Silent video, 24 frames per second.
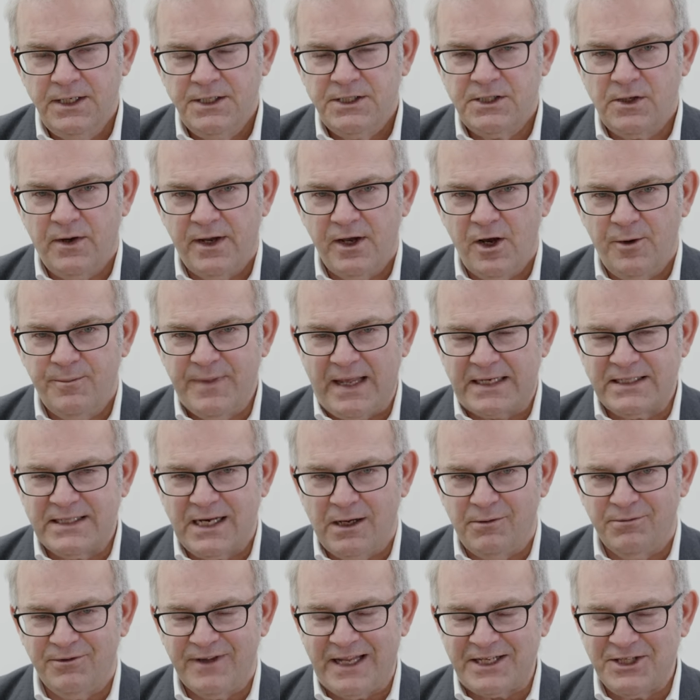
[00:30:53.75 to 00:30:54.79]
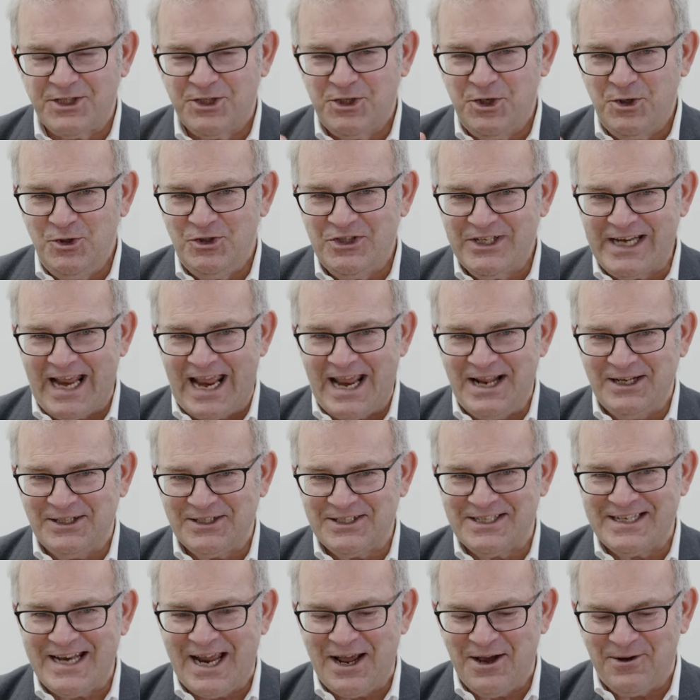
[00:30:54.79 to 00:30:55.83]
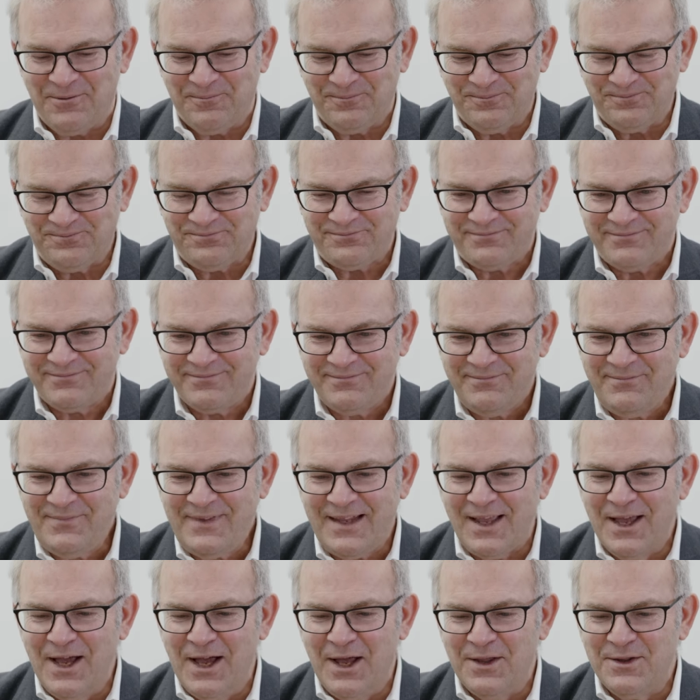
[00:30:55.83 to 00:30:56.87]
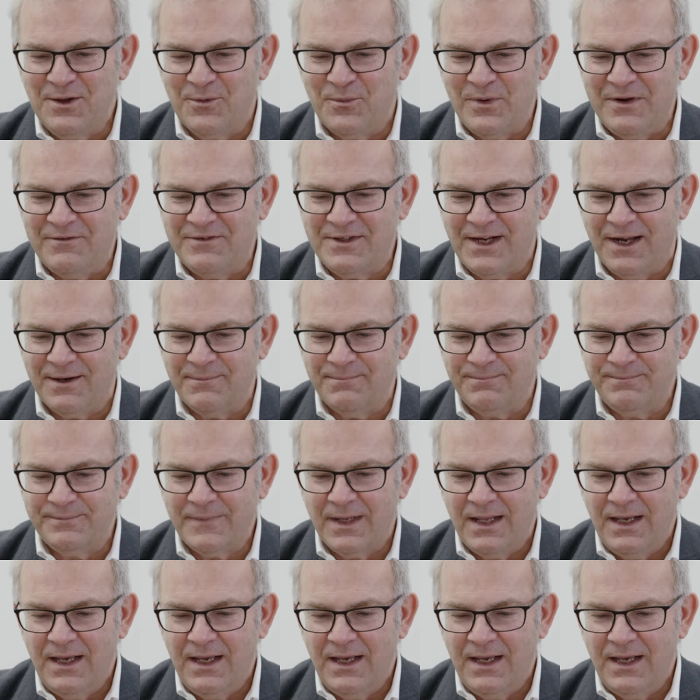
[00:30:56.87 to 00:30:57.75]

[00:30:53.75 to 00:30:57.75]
So I hope that's helpful. That's two scales now that we've done.